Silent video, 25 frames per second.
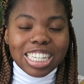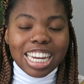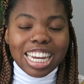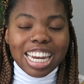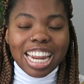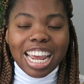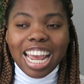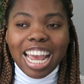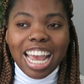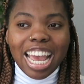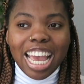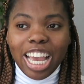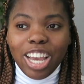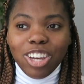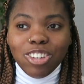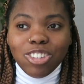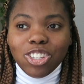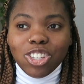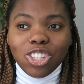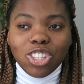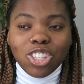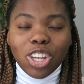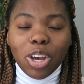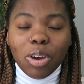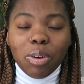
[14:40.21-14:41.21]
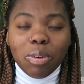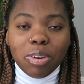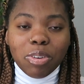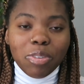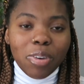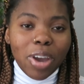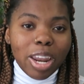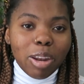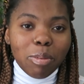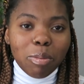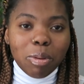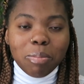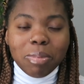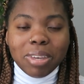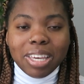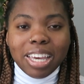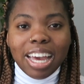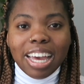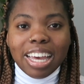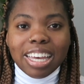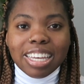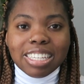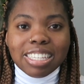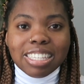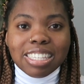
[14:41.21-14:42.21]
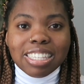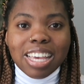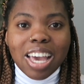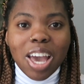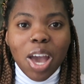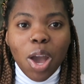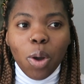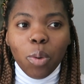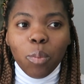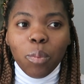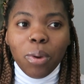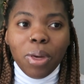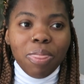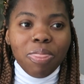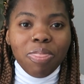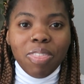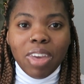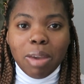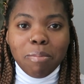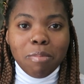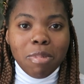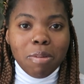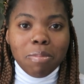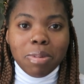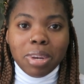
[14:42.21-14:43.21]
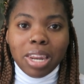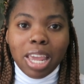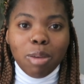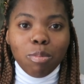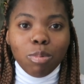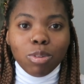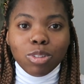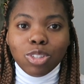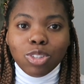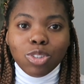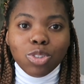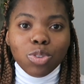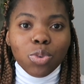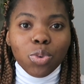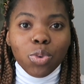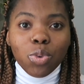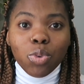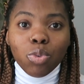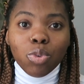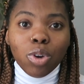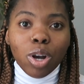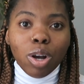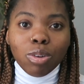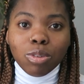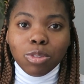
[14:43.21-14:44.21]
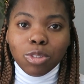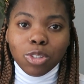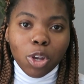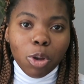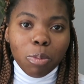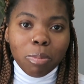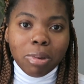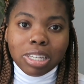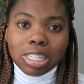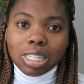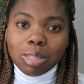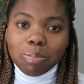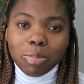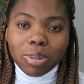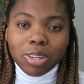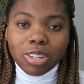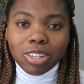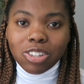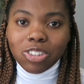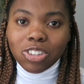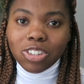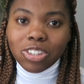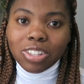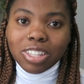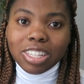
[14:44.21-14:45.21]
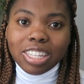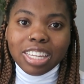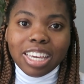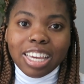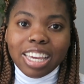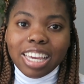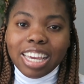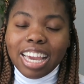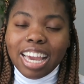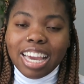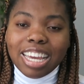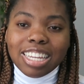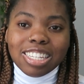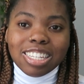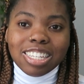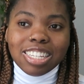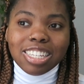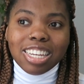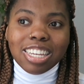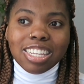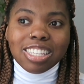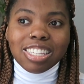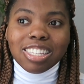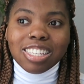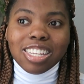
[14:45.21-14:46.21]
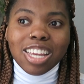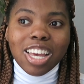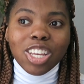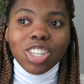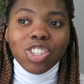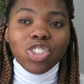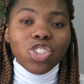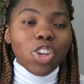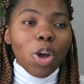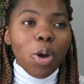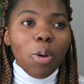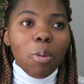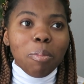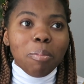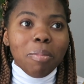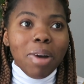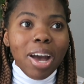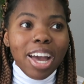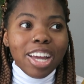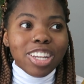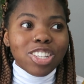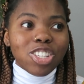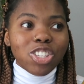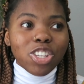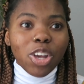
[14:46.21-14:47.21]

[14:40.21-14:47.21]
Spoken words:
And it was just so incredible, because with them I've been able to grow so much spiritually, and just so much.